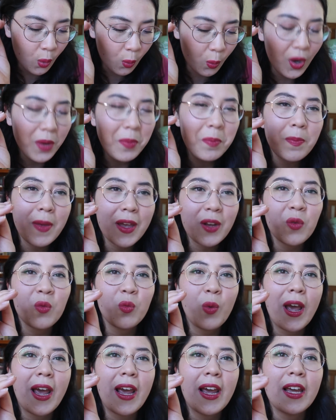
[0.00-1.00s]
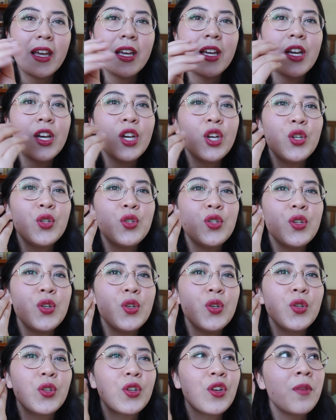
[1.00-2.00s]
what better way
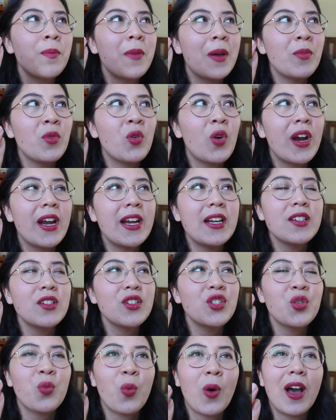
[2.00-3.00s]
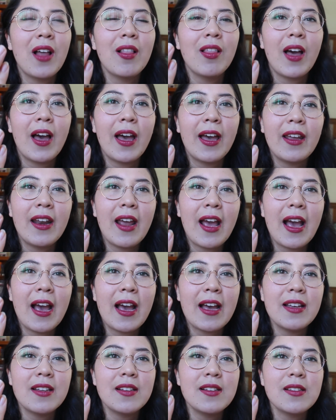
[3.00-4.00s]
to commemorate Twilight
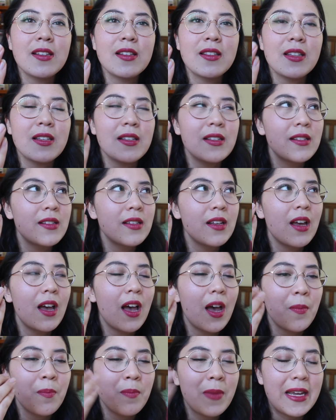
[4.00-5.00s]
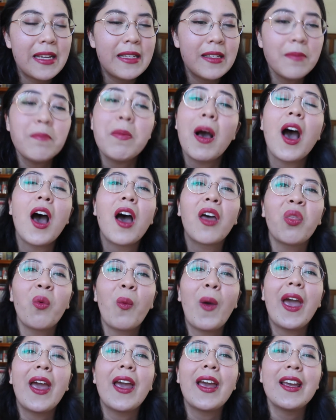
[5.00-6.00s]
as this amazing
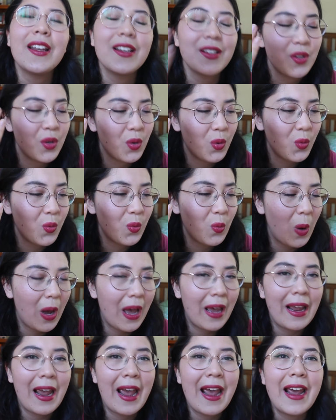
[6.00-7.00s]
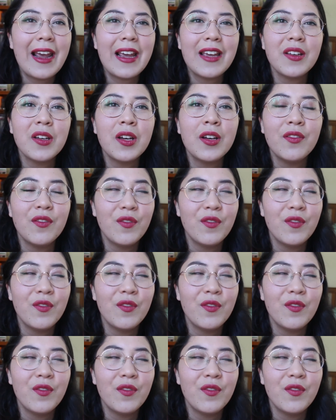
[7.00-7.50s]
pathway into YA